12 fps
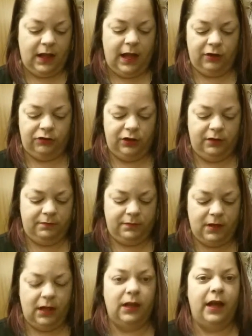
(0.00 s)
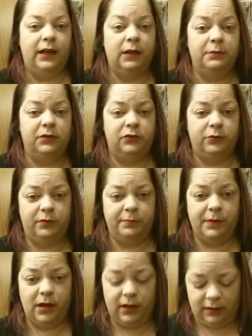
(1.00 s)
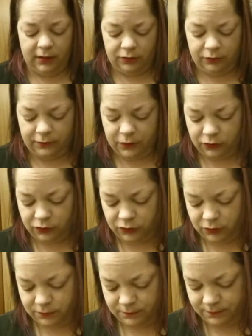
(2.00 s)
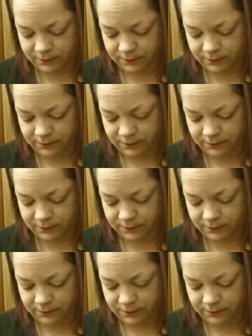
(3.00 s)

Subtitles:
Actually, I lied. I'm going to start with my eyeliner first.